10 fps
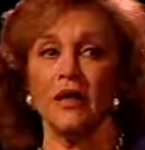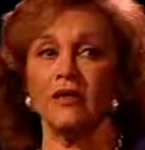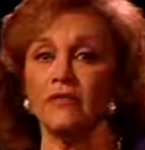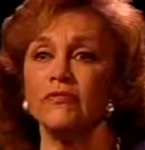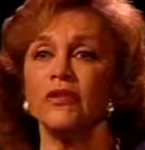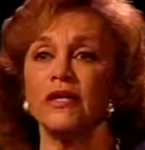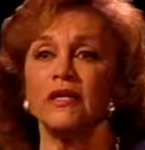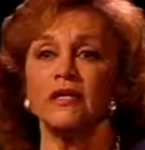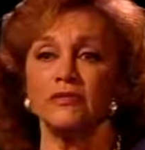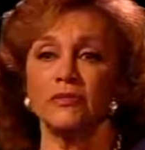lot of
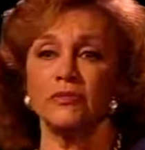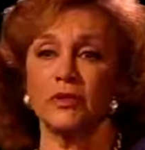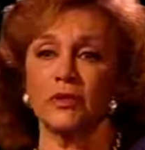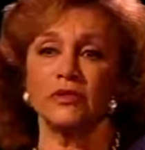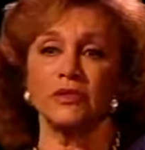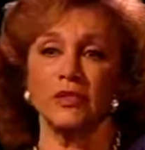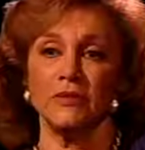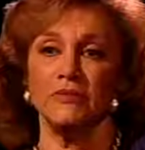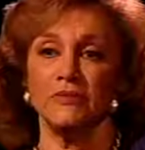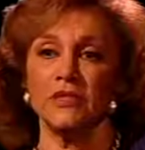reading too, because
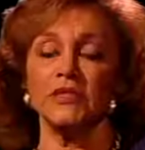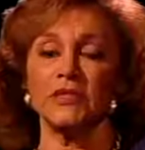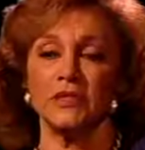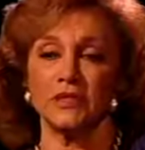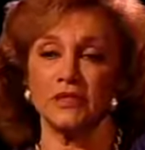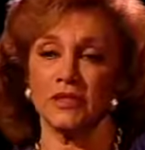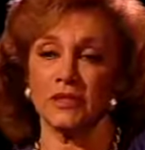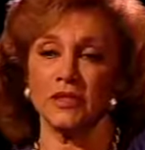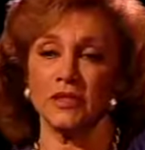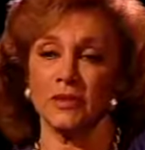he missed his
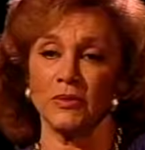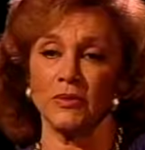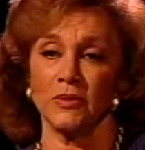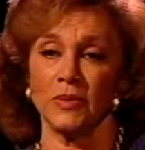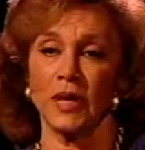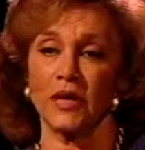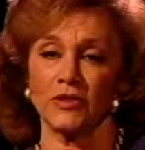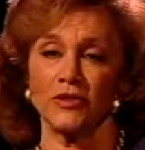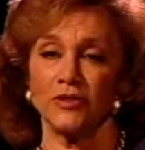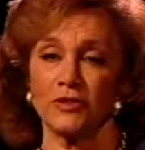
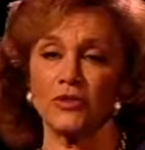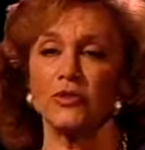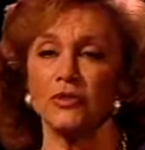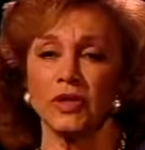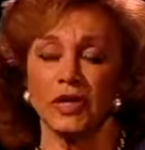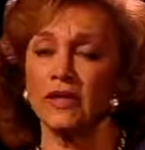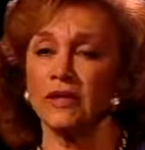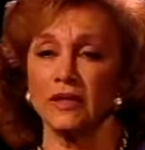actual schooling,